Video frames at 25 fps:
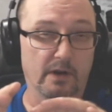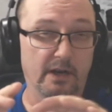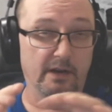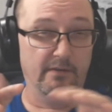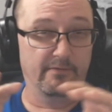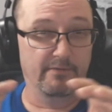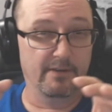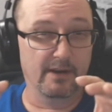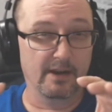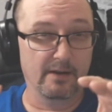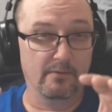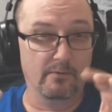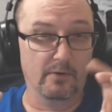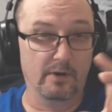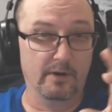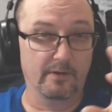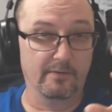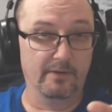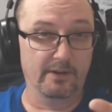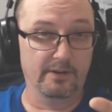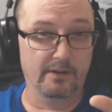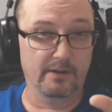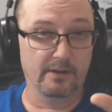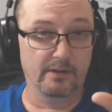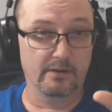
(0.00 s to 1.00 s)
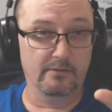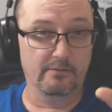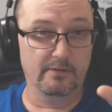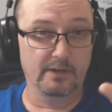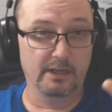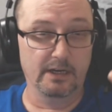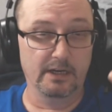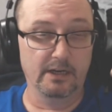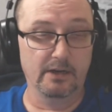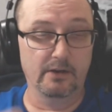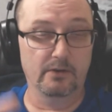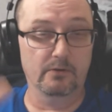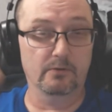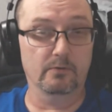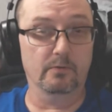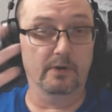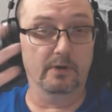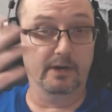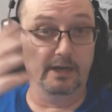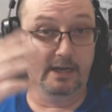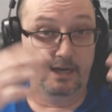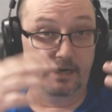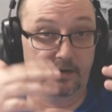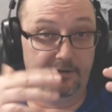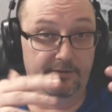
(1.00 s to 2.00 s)
to find one of his other videos where he
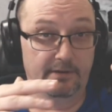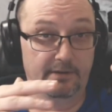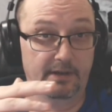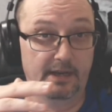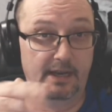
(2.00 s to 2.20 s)
actually